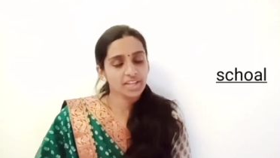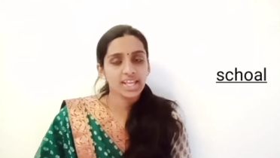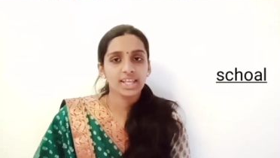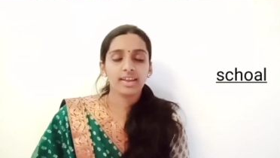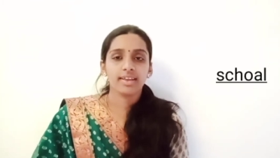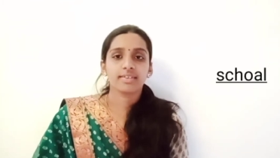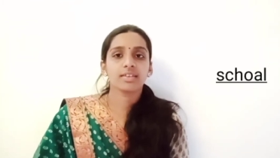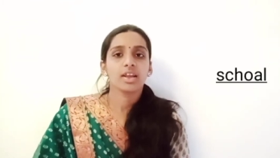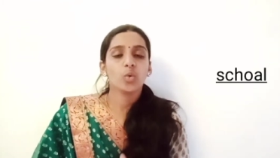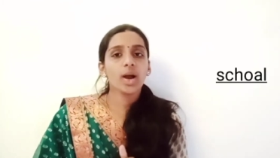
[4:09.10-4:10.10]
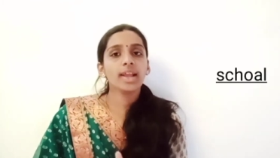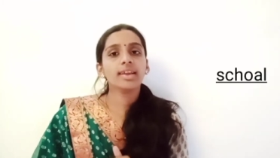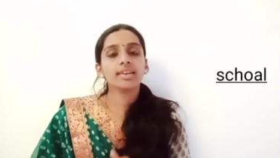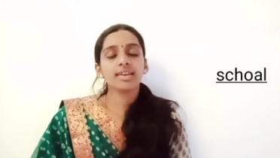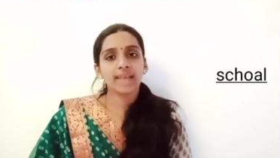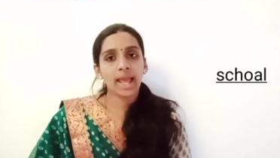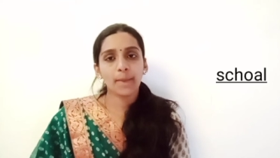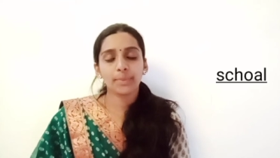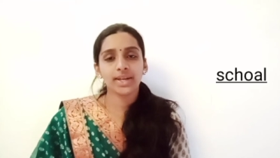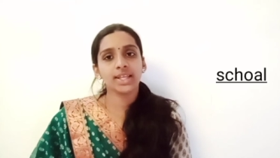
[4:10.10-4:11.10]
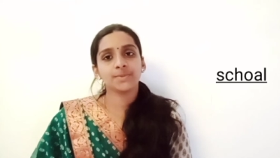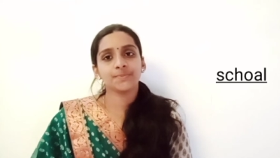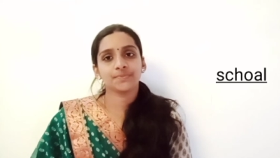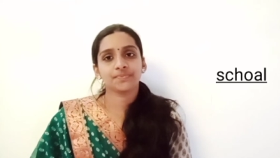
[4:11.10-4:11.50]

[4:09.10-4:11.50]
Yes. Why it is happening?